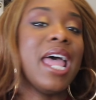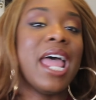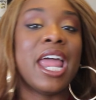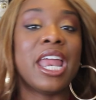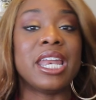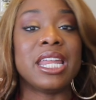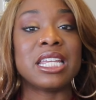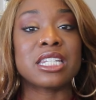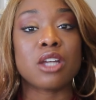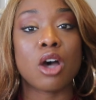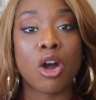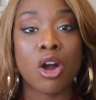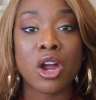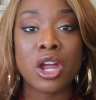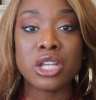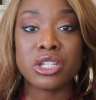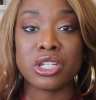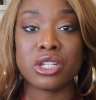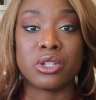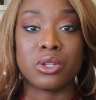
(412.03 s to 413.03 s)
And it's
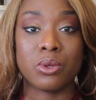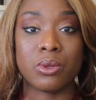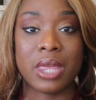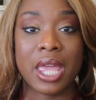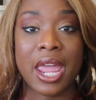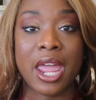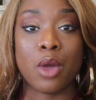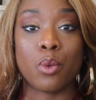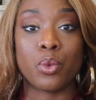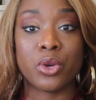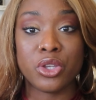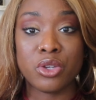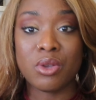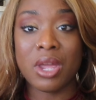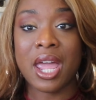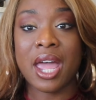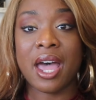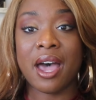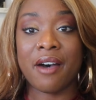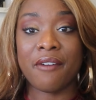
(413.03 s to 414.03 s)
hard to do that when
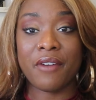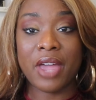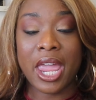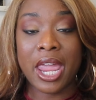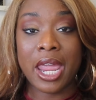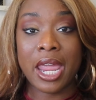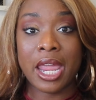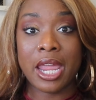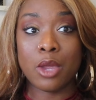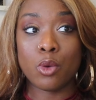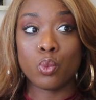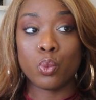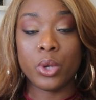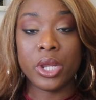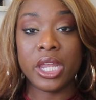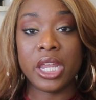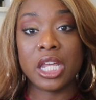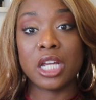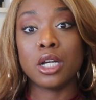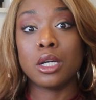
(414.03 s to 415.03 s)
you have a
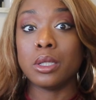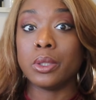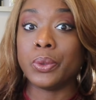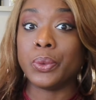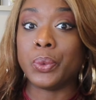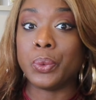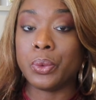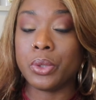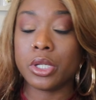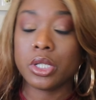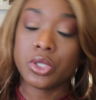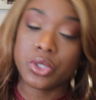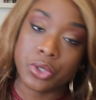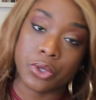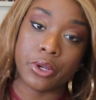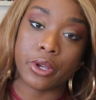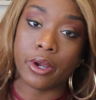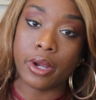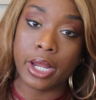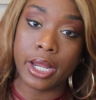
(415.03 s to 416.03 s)
wig glued
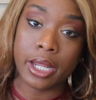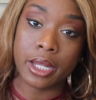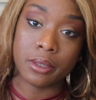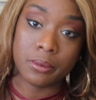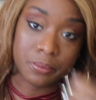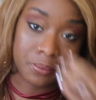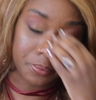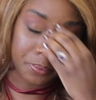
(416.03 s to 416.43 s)
to your head.